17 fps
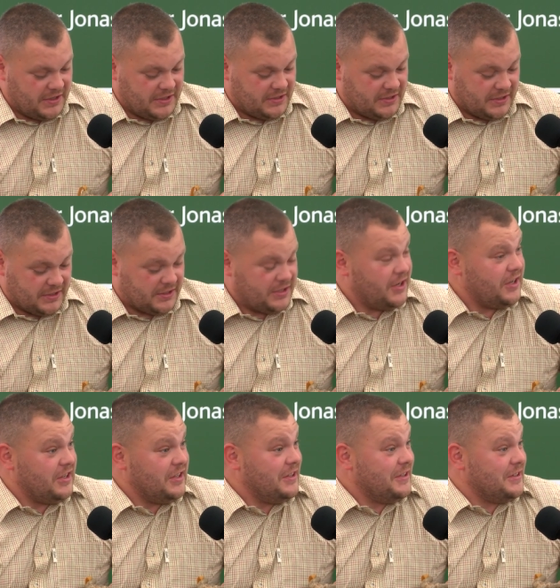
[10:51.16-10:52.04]
it, it's
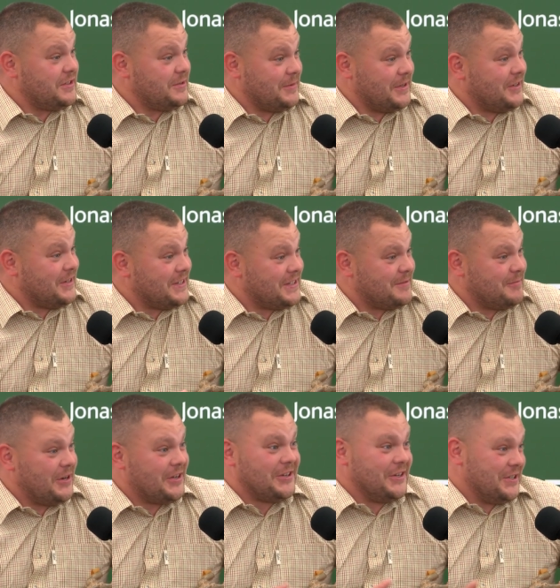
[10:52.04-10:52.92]
not to be honest.
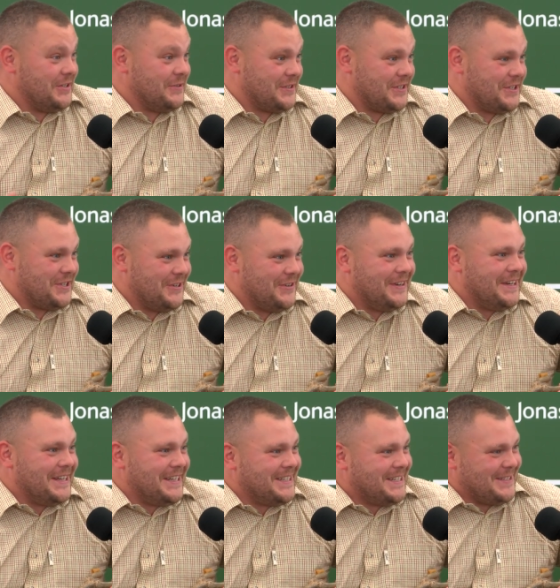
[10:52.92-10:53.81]
But I got used to shooting
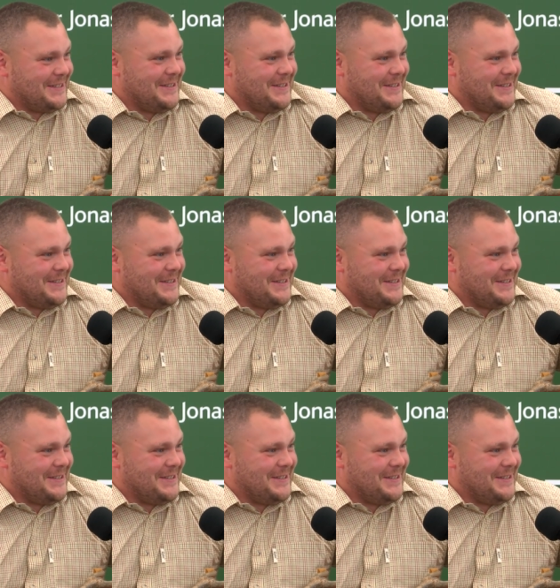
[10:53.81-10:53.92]
it.